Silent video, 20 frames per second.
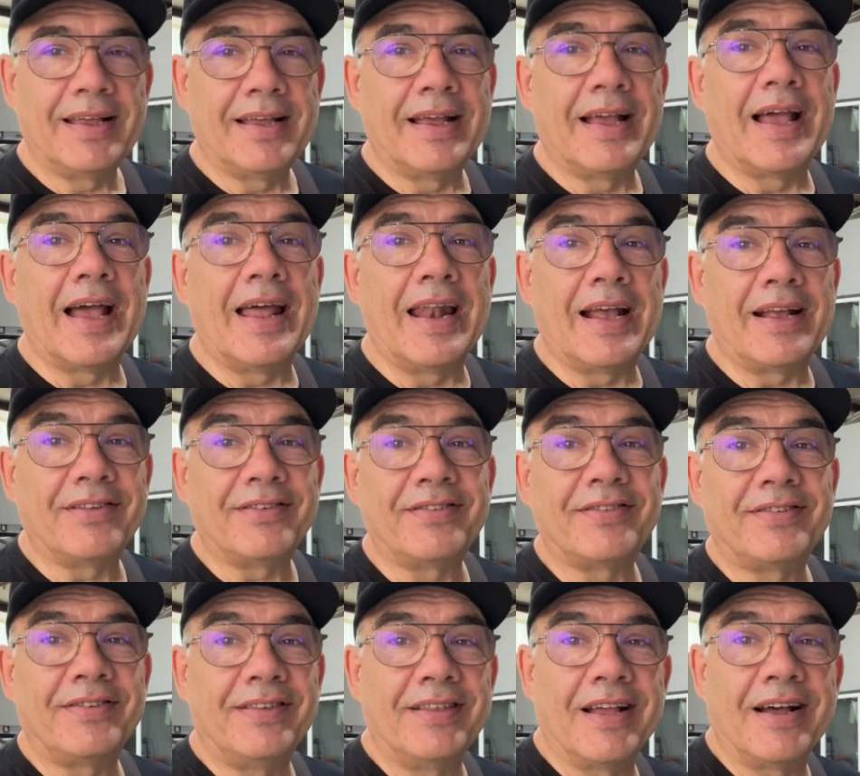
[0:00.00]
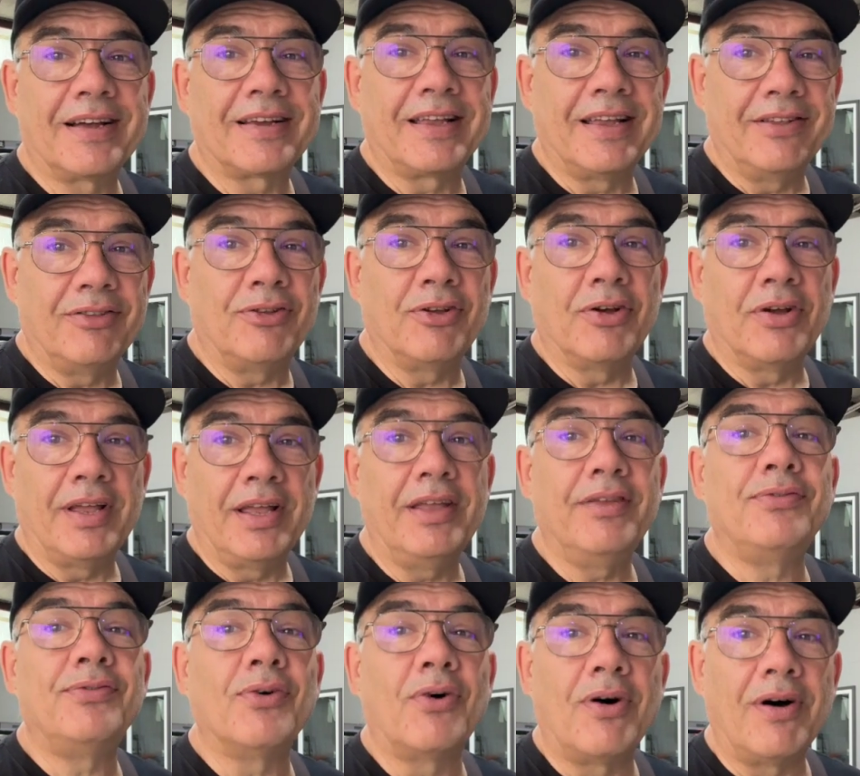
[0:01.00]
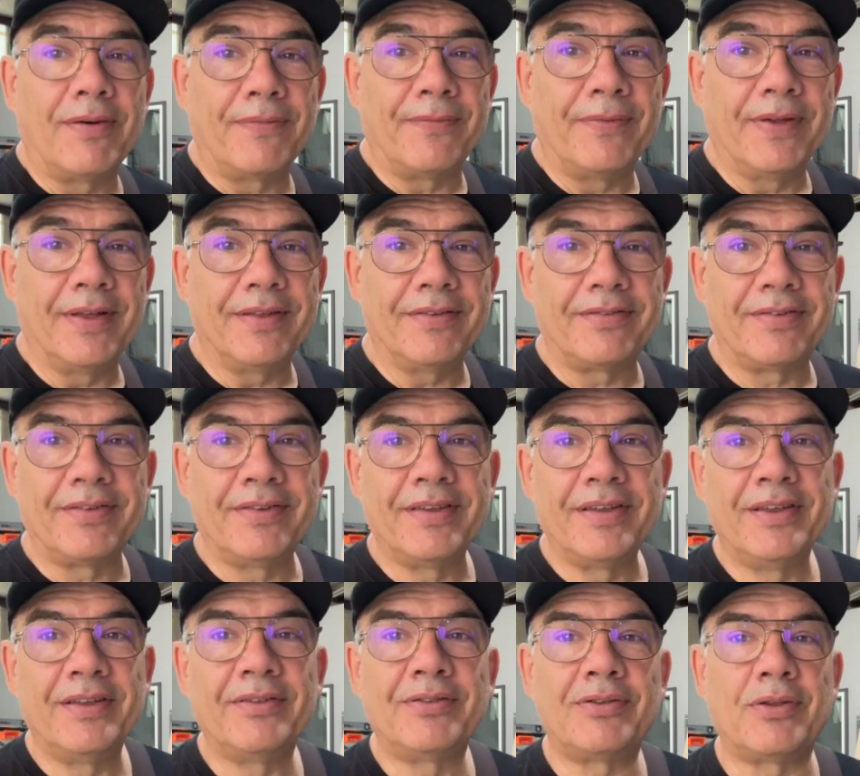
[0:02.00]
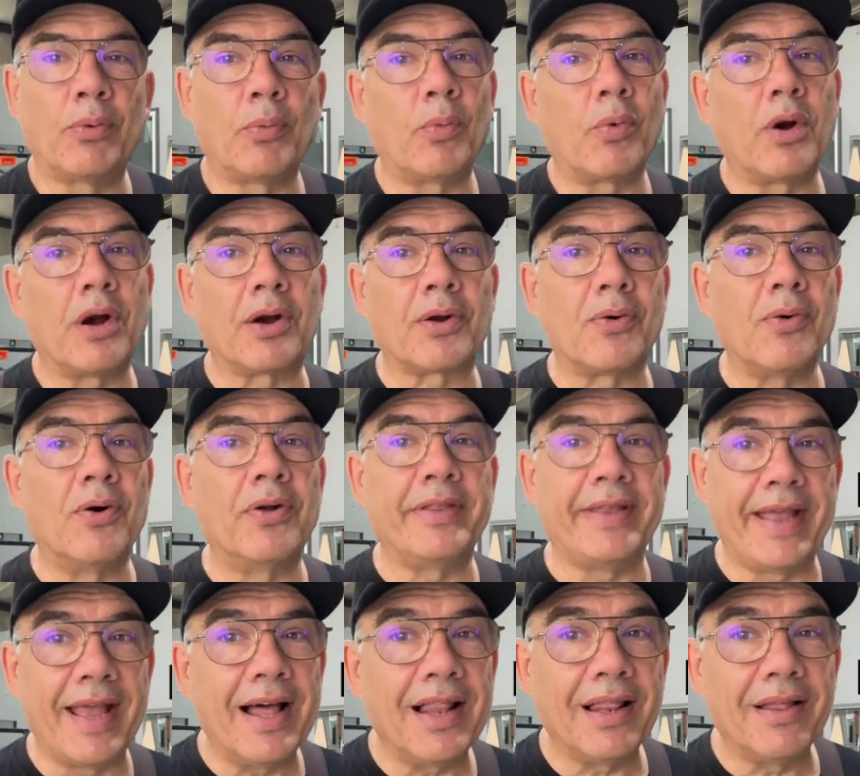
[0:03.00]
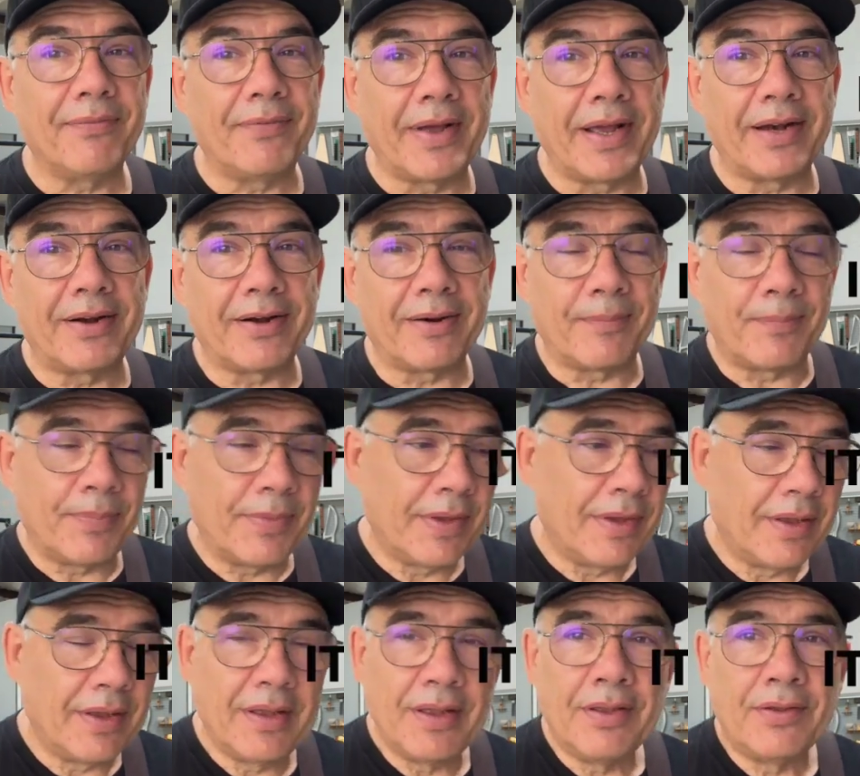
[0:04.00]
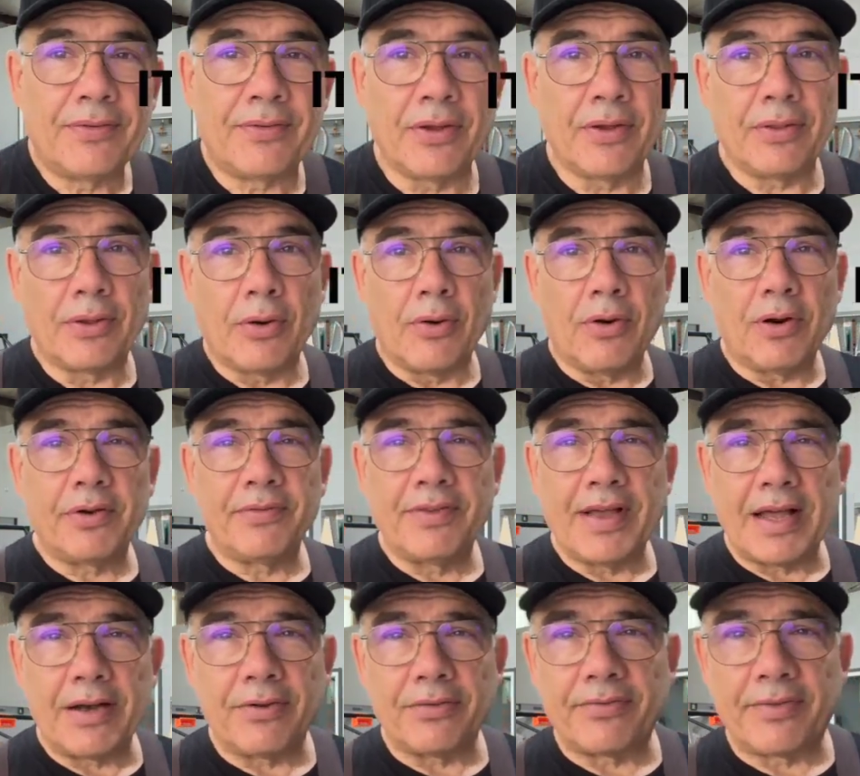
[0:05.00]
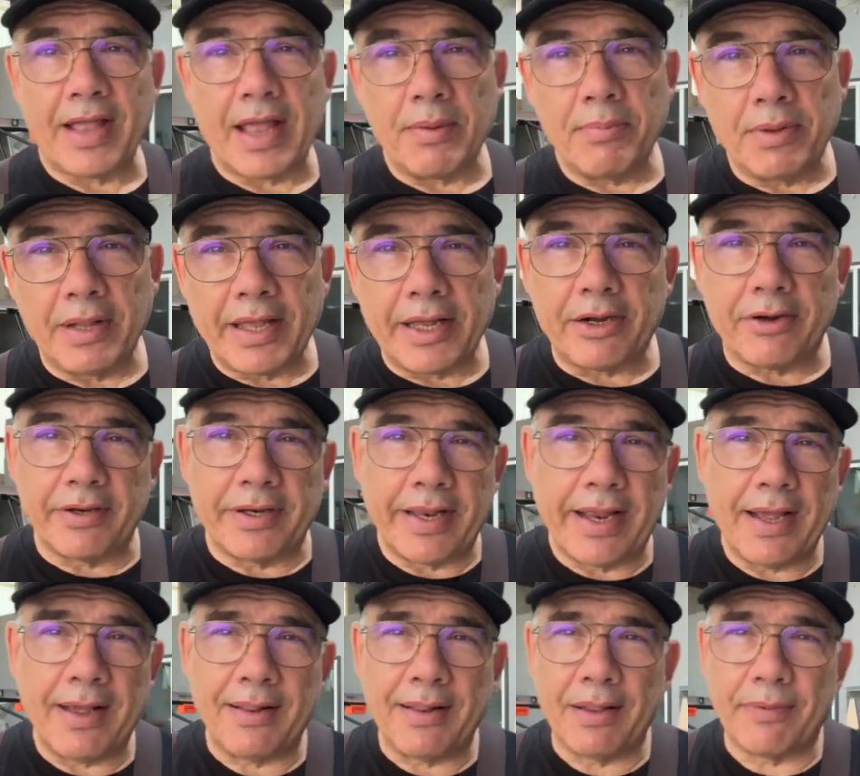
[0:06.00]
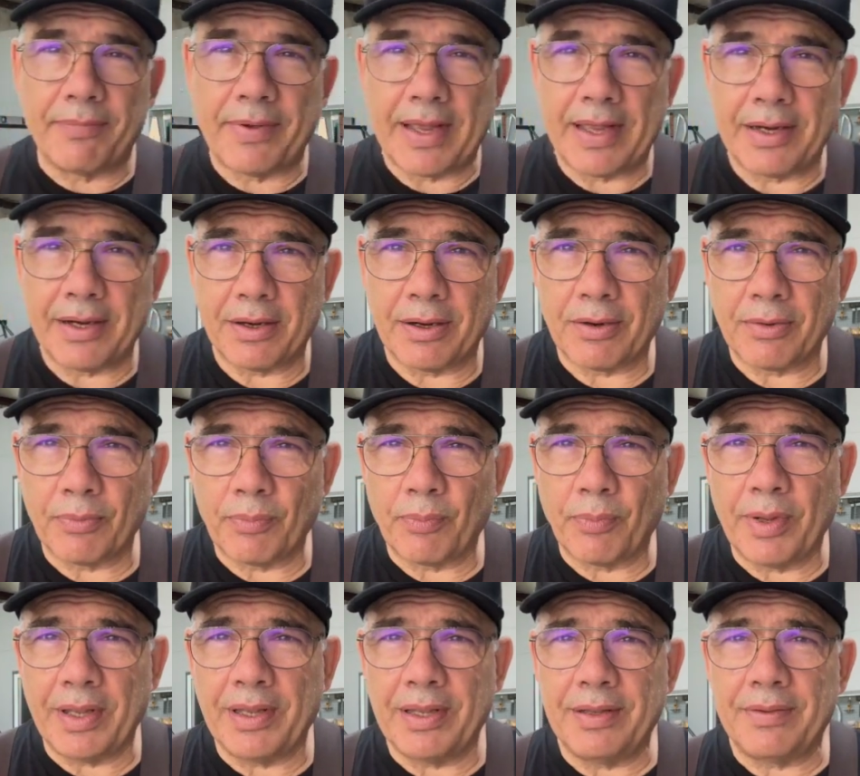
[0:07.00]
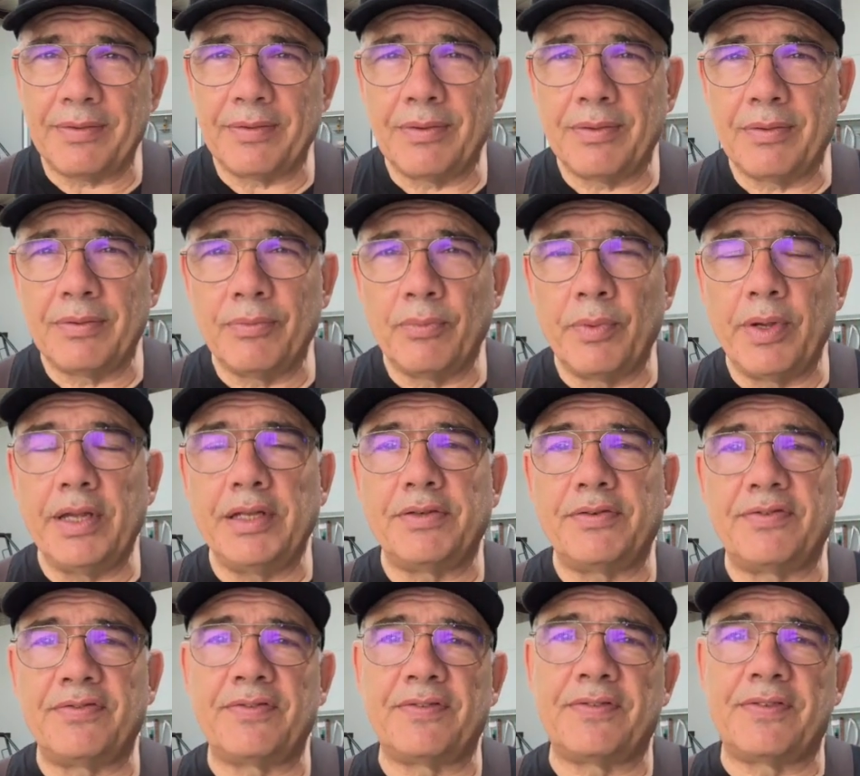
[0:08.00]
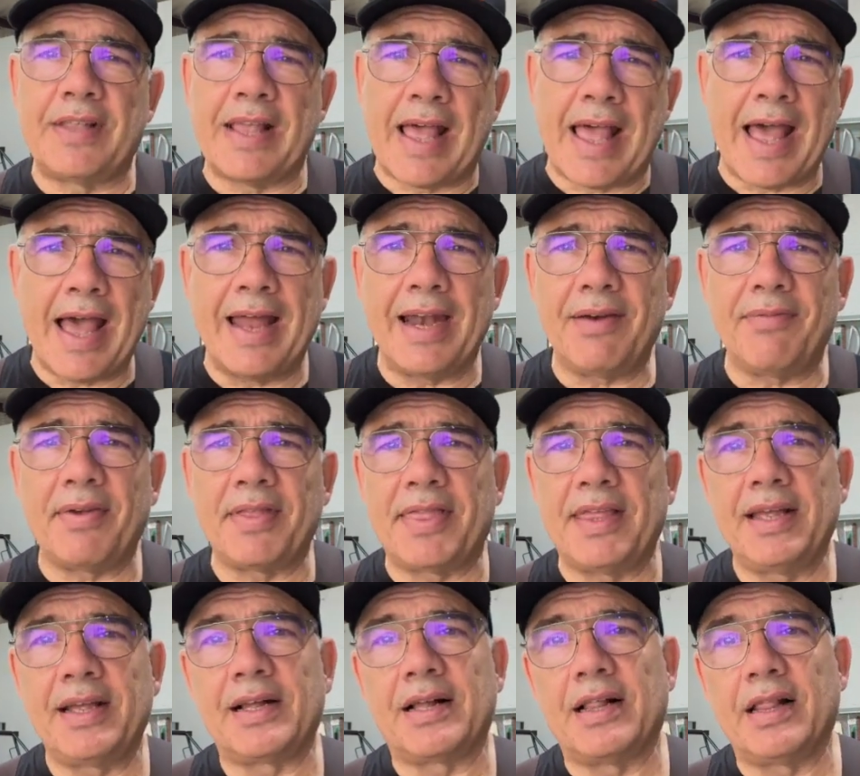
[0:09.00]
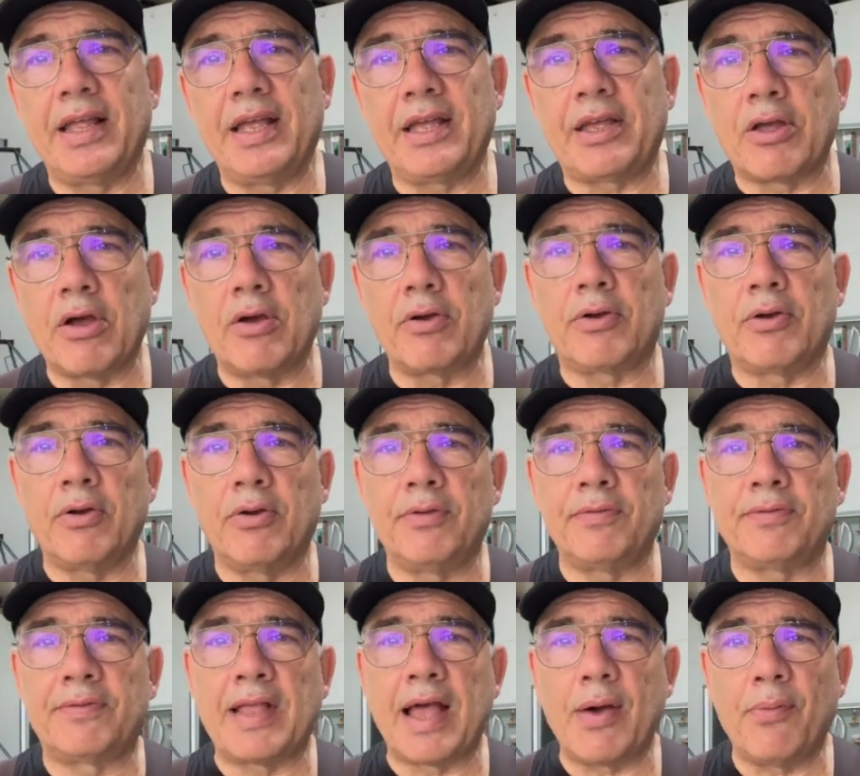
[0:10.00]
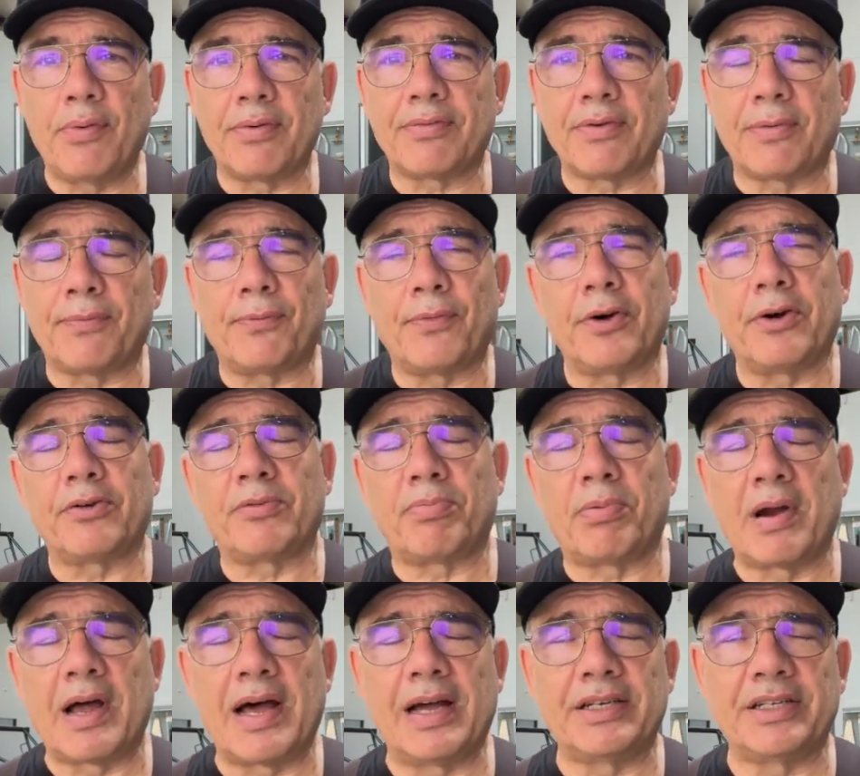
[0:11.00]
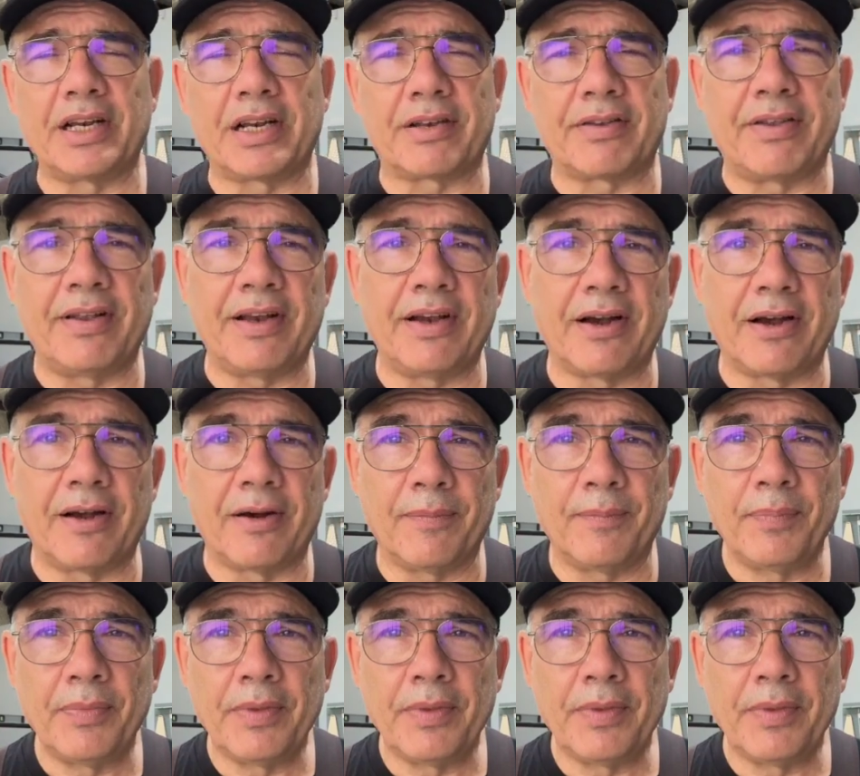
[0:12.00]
and I snuck into his office to work on the elevator. So the horizontal stabilator in the elevator, we had everything Clico because that was our first project here.